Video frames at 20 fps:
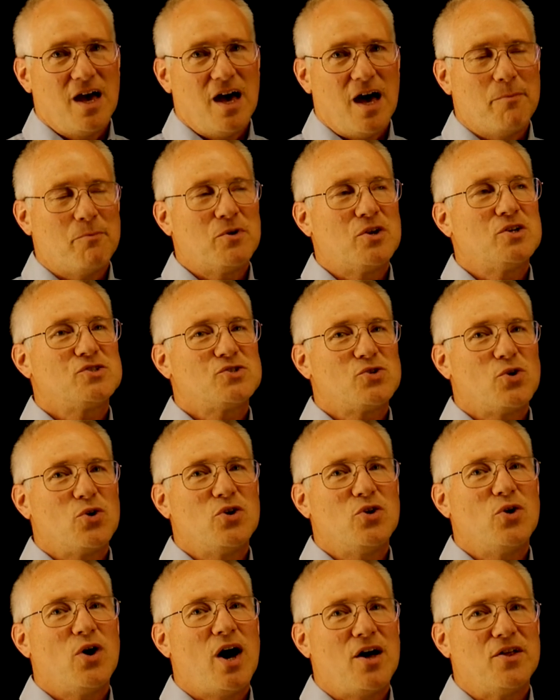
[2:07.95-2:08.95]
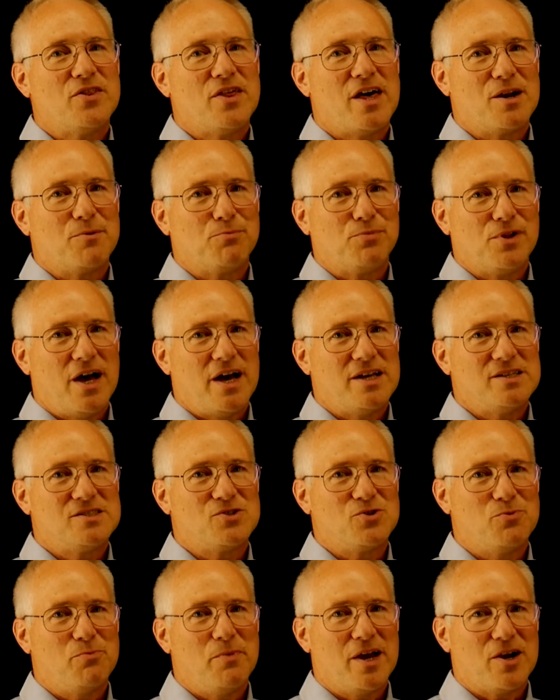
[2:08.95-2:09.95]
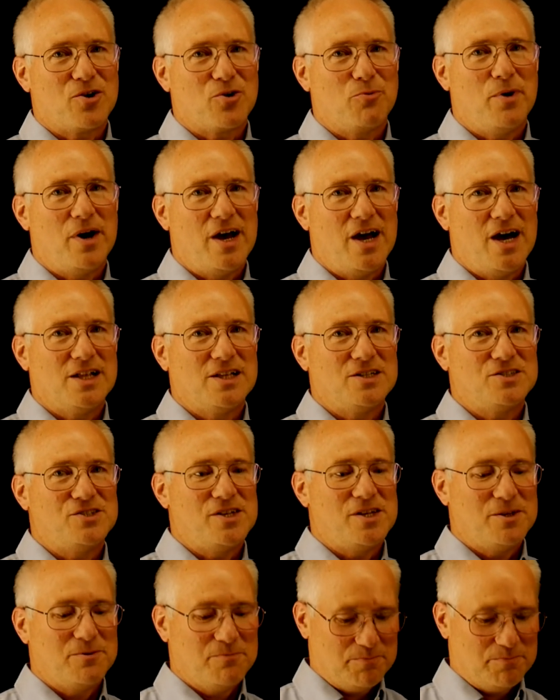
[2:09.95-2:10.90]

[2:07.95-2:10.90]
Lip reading: I'm going to show you how that applies to microbiology.